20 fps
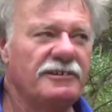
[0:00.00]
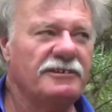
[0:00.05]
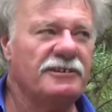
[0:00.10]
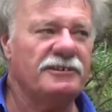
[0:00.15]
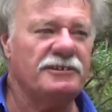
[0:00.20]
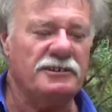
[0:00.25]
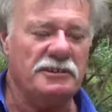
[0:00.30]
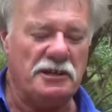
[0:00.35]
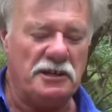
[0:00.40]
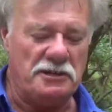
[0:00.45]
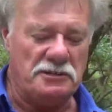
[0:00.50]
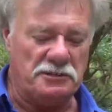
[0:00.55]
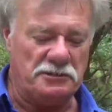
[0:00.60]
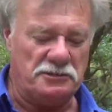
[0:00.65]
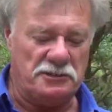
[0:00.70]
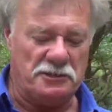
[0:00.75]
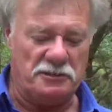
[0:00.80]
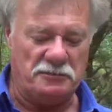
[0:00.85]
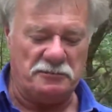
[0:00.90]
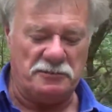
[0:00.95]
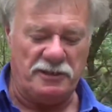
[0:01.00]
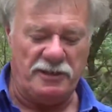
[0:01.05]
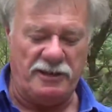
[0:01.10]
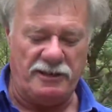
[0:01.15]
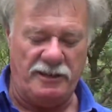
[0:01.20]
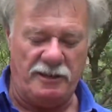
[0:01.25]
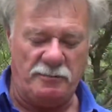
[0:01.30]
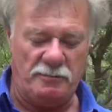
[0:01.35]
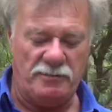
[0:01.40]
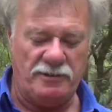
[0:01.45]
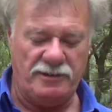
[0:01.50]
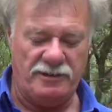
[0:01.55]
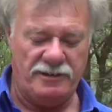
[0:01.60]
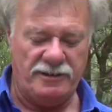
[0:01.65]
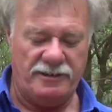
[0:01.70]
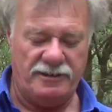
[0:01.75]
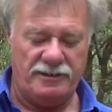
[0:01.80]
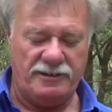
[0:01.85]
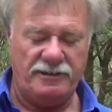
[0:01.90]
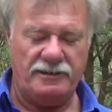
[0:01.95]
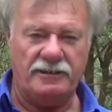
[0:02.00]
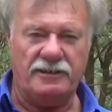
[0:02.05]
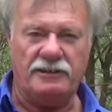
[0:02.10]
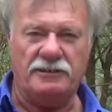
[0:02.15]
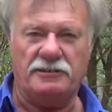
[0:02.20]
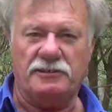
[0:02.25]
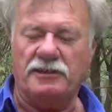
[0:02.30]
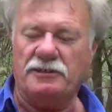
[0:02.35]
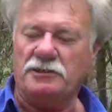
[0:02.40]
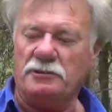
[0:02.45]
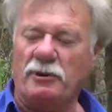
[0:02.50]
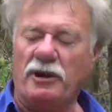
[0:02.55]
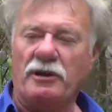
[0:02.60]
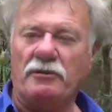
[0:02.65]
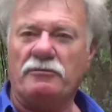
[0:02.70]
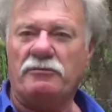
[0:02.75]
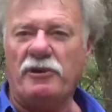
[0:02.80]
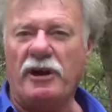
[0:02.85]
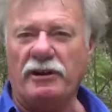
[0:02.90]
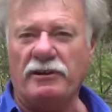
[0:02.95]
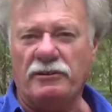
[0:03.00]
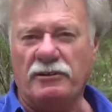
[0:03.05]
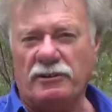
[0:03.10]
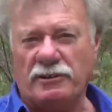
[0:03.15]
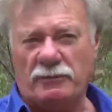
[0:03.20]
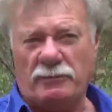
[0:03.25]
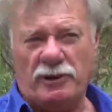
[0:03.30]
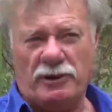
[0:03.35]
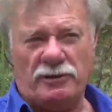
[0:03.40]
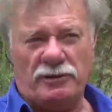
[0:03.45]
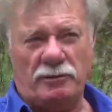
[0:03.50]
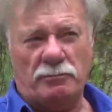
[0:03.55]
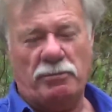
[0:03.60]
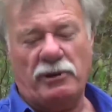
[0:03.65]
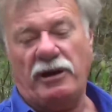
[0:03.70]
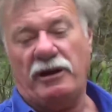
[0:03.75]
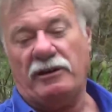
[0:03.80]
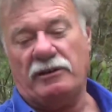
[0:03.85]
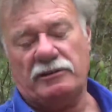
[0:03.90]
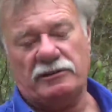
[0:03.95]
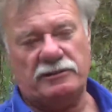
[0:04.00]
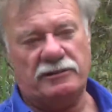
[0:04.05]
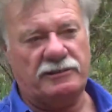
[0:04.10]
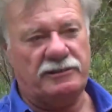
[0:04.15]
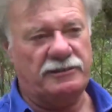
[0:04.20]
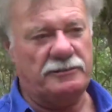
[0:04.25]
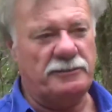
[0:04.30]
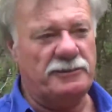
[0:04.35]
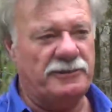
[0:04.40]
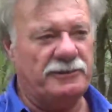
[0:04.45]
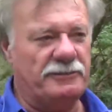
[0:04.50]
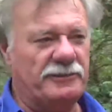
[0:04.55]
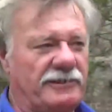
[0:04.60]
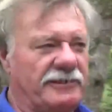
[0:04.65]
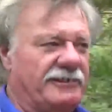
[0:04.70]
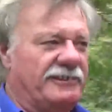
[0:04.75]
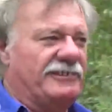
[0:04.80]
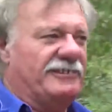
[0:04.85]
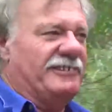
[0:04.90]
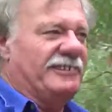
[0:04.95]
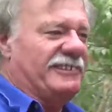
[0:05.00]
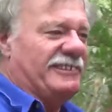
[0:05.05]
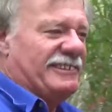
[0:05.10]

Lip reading: Just in case you're seeing them. He's the one in front, not the one on the back, so you might want to...